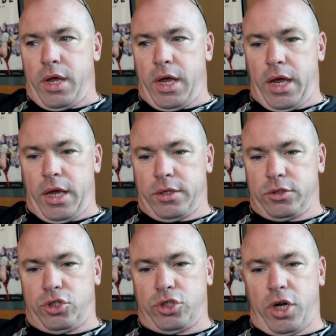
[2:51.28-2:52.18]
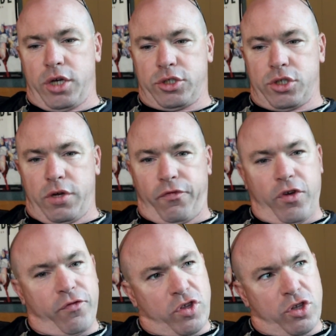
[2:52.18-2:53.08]
and judge a
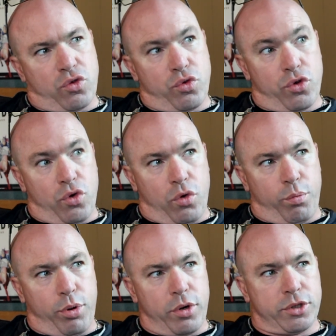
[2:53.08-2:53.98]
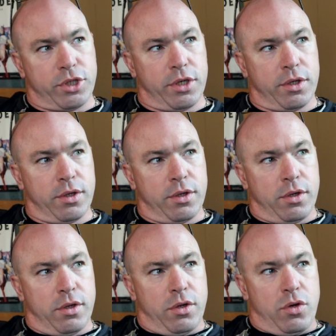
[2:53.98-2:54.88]
52-year-old person
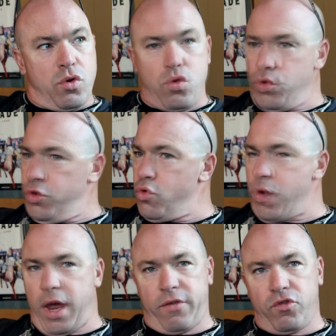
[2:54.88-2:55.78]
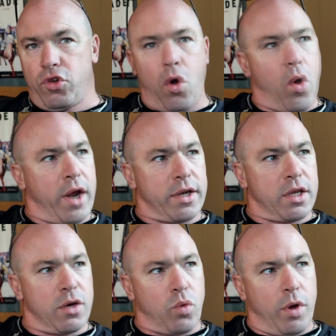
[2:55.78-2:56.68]
who you have no
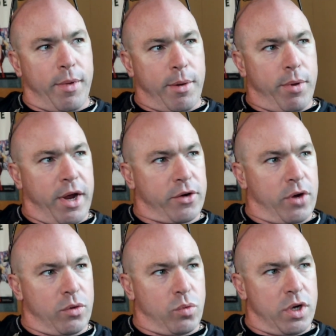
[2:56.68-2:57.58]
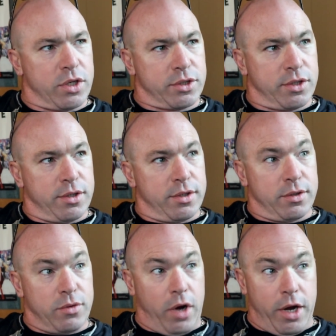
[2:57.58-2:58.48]
idea what my background was,
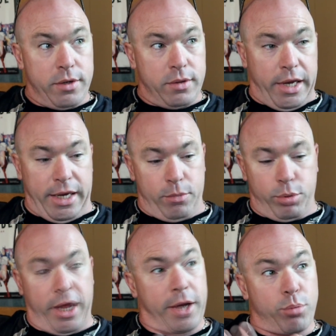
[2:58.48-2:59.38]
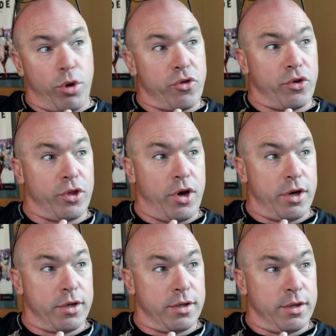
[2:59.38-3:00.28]
right? I got a black
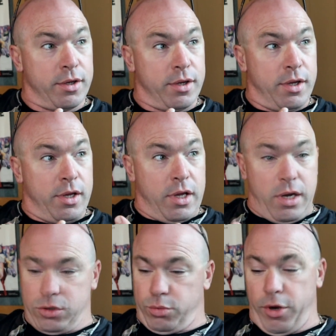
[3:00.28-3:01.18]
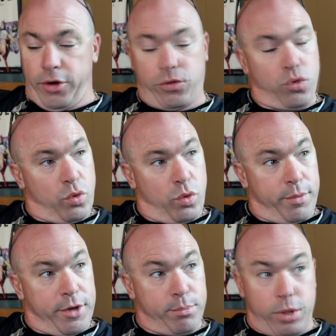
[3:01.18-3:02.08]
brother-in-law. Was married to a
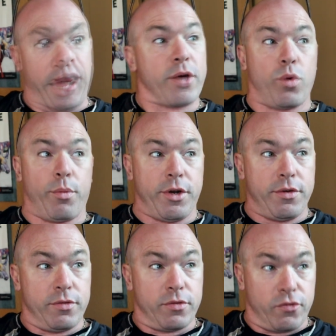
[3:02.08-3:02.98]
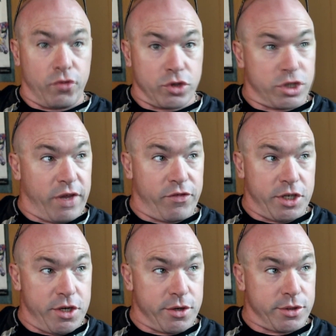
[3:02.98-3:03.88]
woman, black woman, for
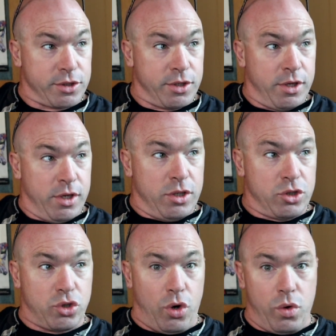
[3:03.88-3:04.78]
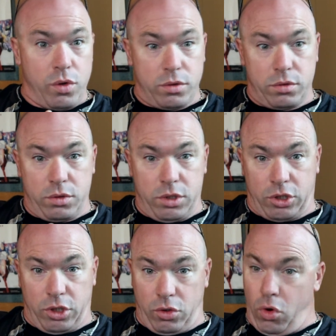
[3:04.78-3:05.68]
7 years. So
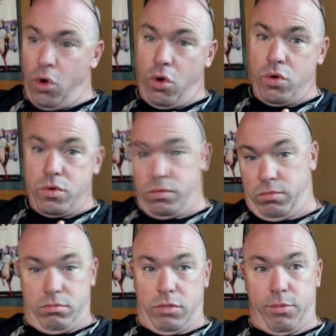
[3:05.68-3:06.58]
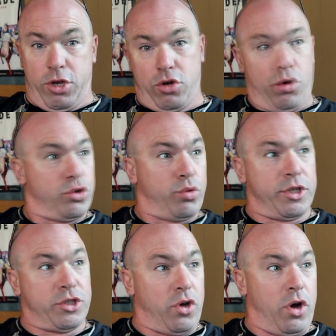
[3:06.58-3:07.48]
it's like, oh, maybe he knows
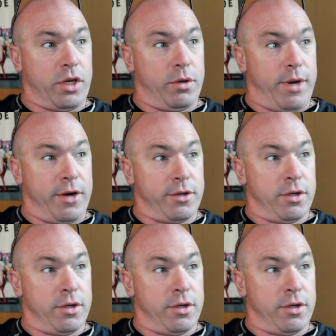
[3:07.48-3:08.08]
what he's talking about.